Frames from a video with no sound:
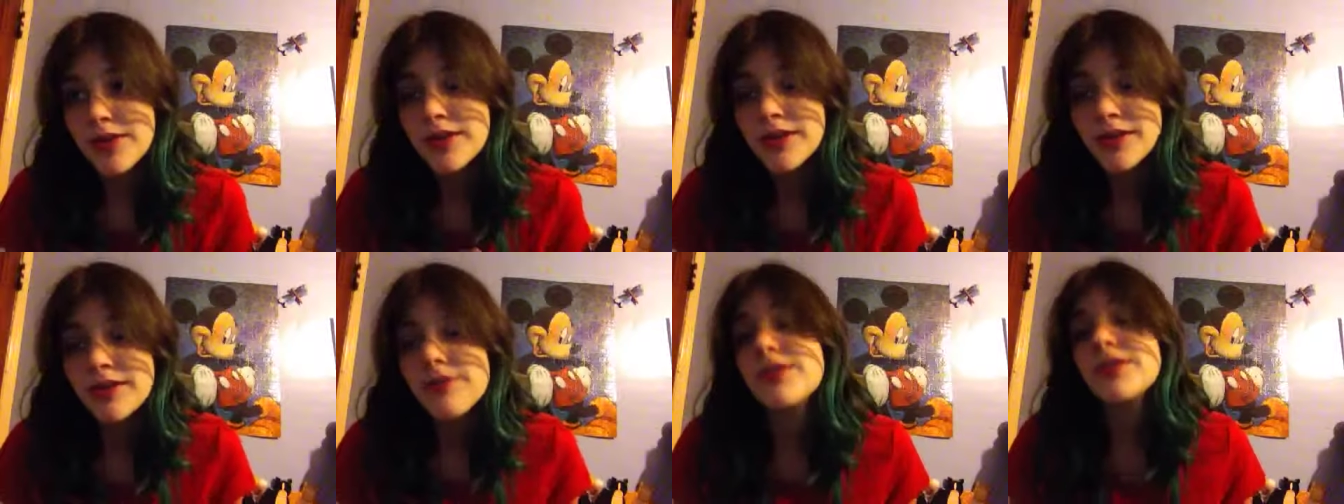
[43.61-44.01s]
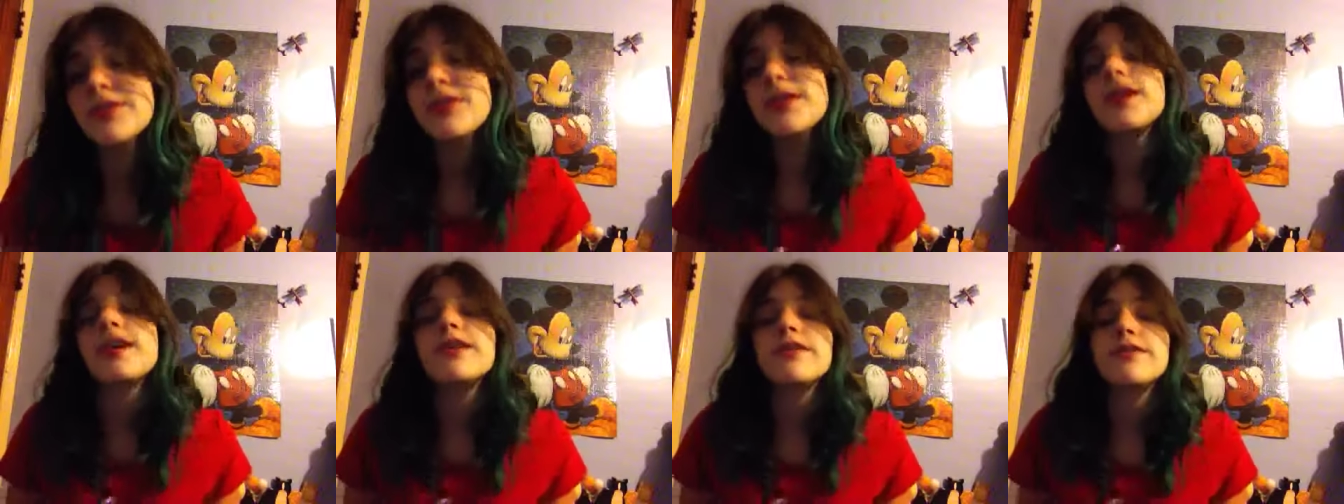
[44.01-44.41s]
even
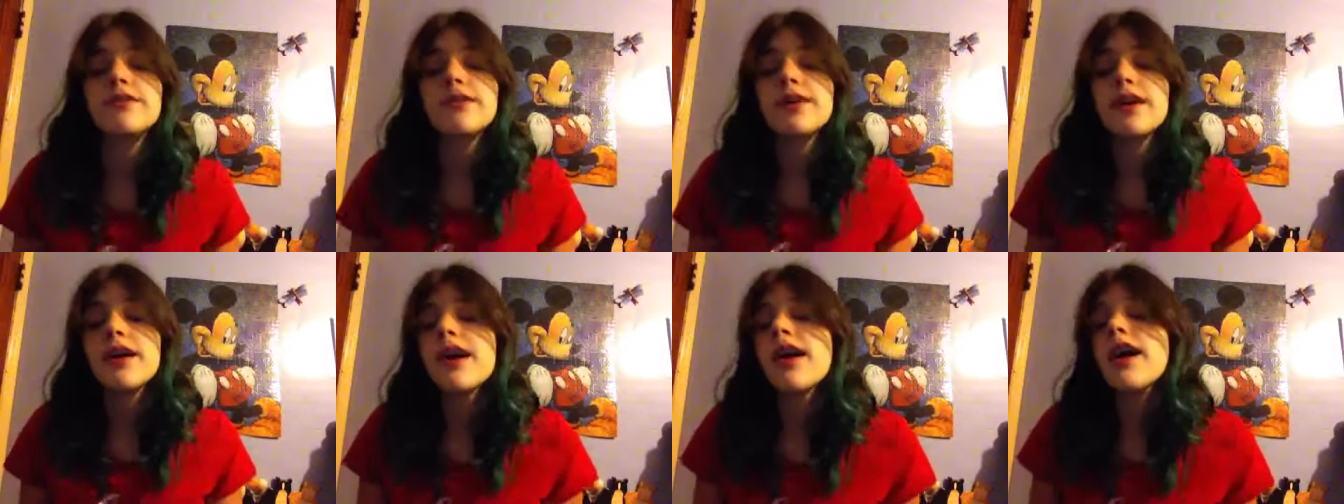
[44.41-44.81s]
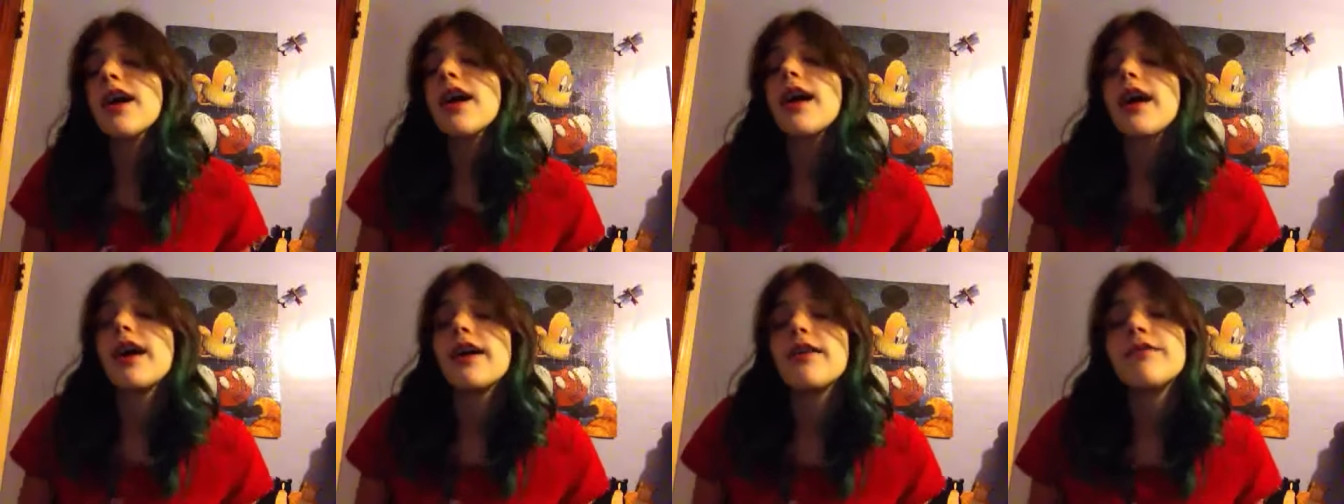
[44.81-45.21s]
if
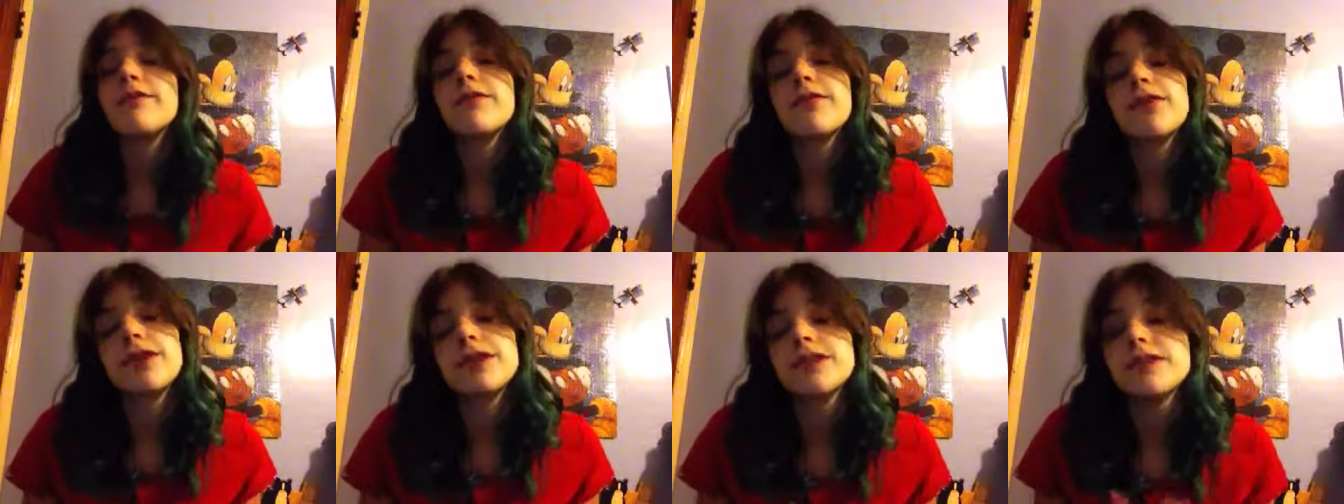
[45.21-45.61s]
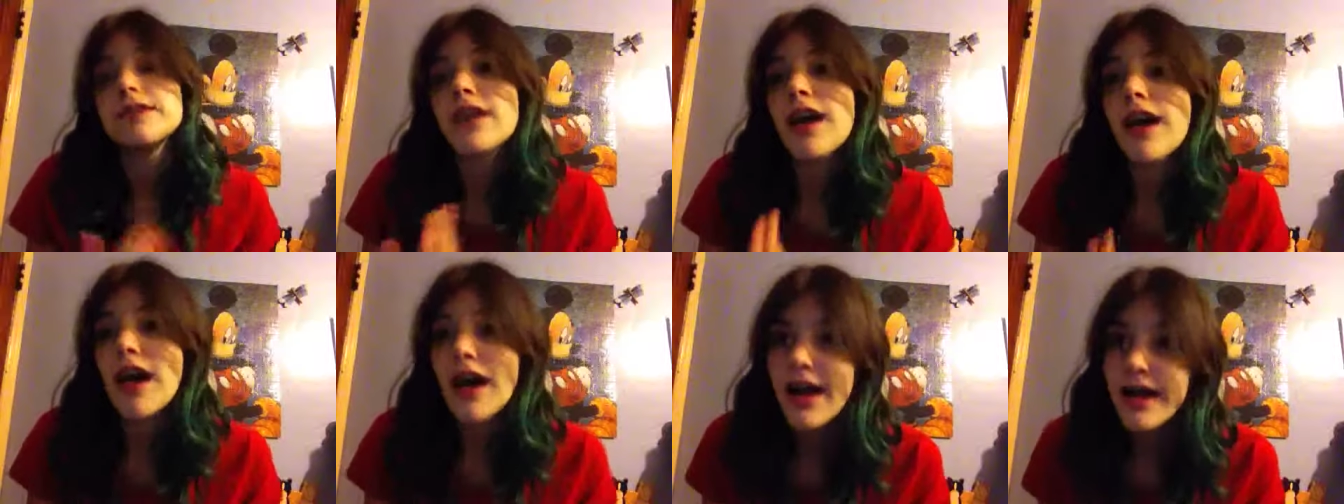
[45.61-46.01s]
I'm freaking
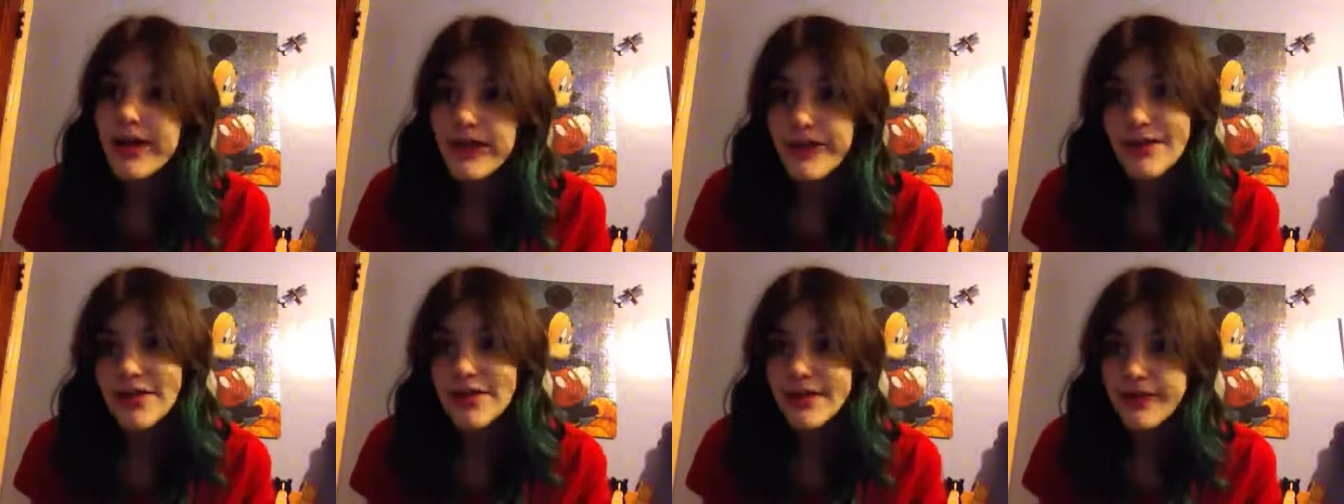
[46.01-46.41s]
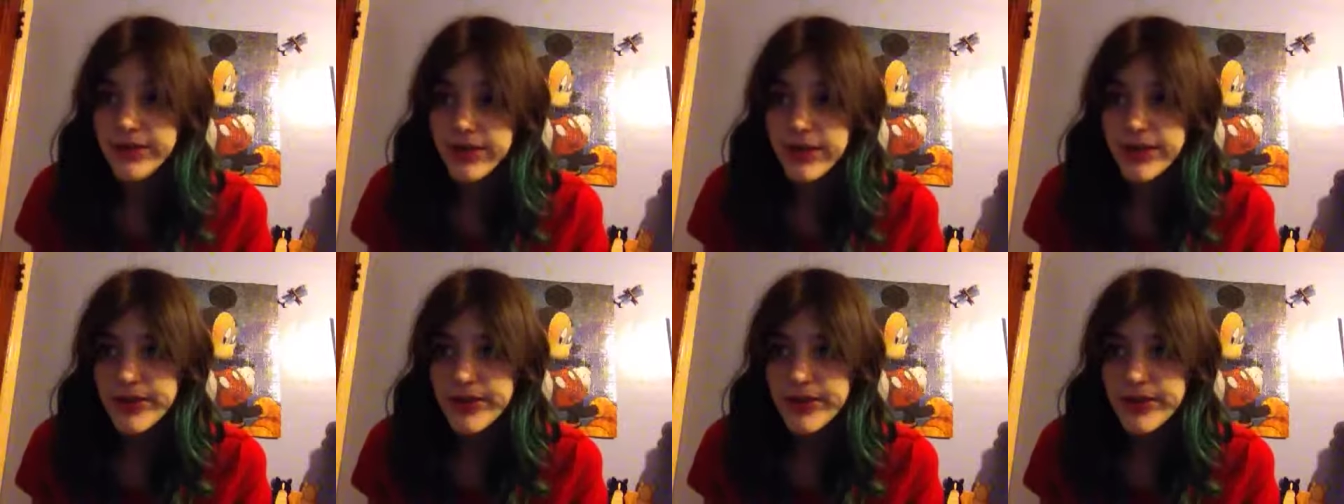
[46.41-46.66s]
tired as